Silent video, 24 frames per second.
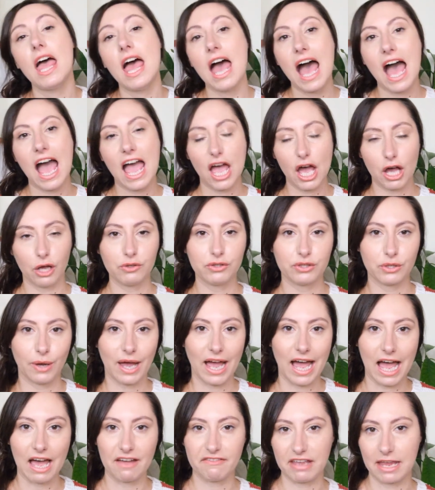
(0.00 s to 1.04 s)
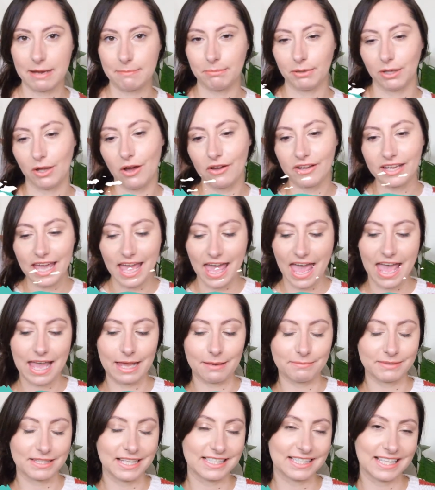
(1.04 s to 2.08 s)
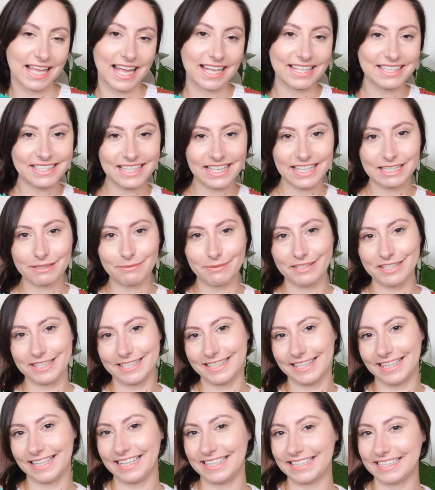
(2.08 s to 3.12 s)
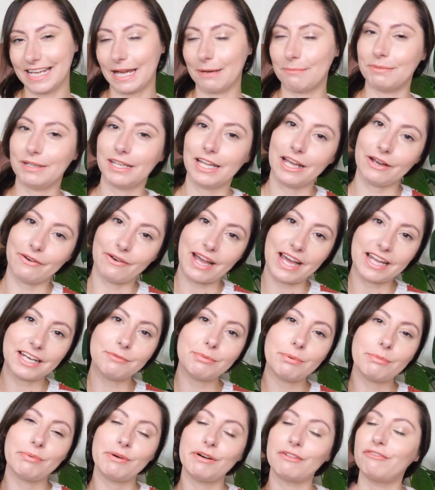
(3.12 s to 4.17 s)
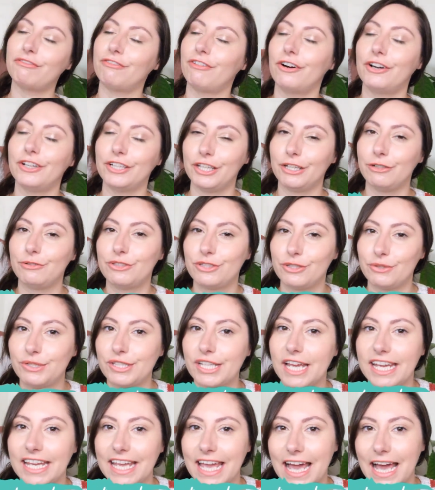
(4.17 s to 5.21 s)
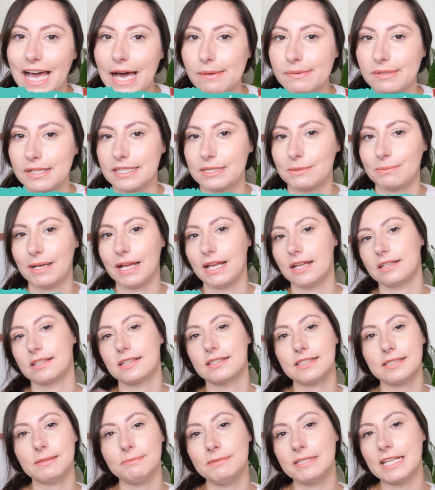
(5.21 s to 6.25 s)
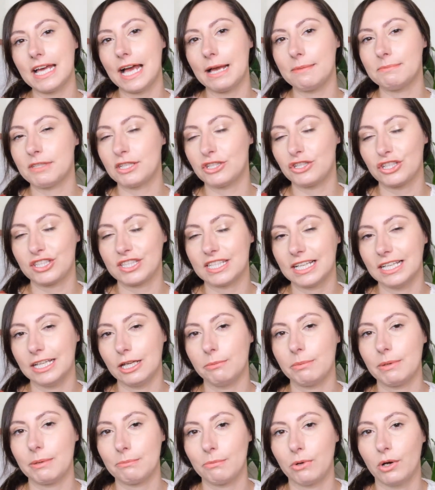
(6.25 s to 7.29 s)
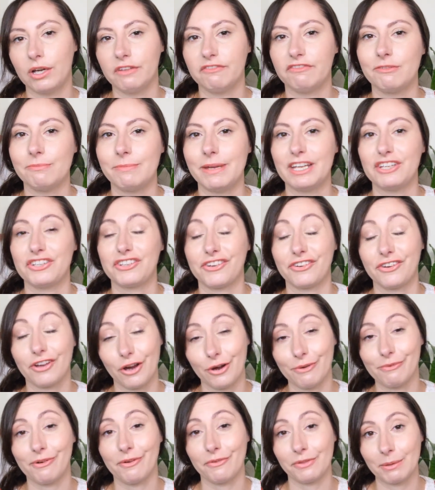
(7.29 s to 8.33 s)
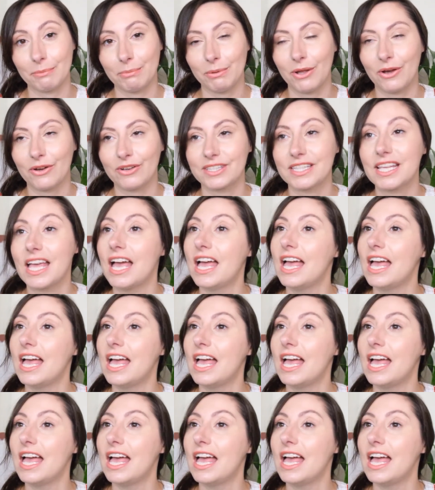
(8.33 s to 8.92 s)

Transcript: I also have a blog, Ames's Antics, which is linked down below and up above for you to check out as well, because sometimes there's just a little bit more information over on the blogs.